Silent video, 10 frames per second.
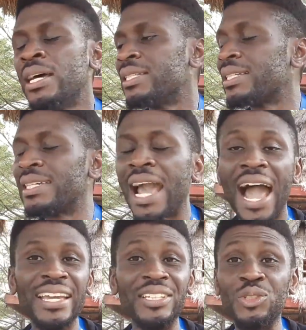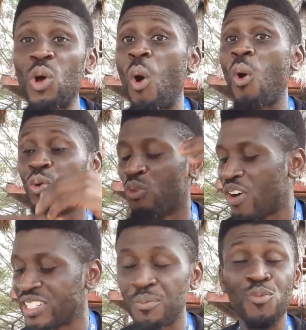the guy is all
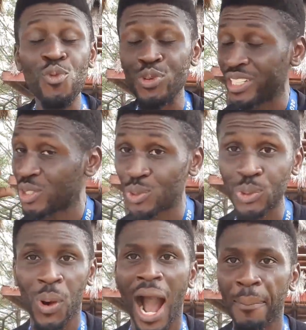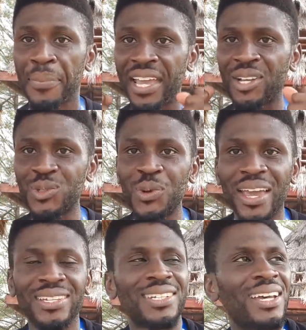over the moon he's so happy and so
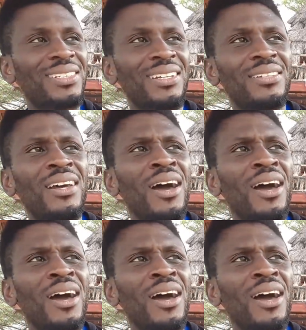excited